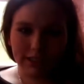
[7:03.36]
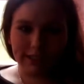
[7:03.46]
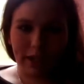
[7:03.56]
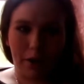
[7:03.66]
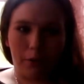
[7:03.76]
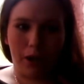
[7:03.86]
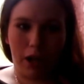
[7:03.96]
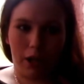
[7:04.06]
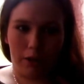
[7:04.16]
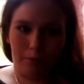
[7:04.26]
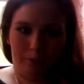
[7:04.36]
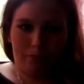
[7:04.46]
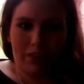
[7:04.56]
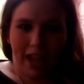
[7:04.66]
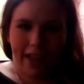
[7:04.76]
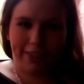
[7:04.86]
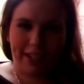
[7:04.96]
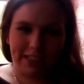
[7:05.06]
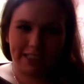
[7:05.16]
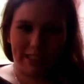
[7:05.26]
So, I think
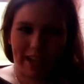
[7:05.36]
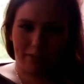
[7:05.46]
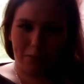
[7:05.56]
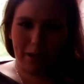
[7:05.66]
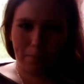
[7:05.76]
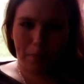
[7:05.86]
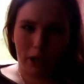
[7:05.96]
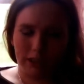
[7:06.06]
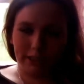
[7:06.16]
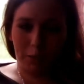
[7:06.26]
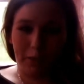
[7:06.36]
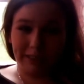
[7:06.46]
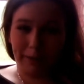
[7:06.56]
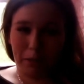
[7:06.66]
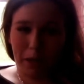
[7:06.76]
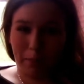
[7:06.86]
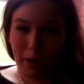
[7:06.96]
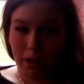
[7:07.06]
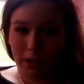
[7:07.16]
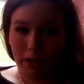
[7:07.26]
this is going to have to be a part 2, because I'm not a
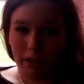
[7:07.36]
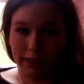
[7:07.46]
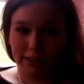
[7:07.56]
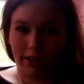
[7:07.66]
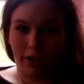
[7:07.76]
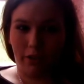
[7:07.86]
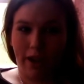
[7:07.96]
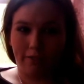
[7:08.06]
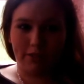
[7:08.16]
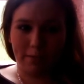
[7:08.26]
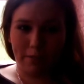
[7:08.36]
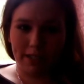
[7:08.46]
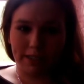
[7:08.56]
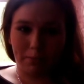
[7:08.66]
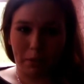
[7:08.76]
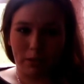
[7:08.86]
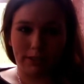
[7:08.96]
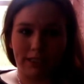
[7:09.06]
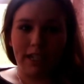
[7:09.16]
partner, and so I don't have 10 minutes first.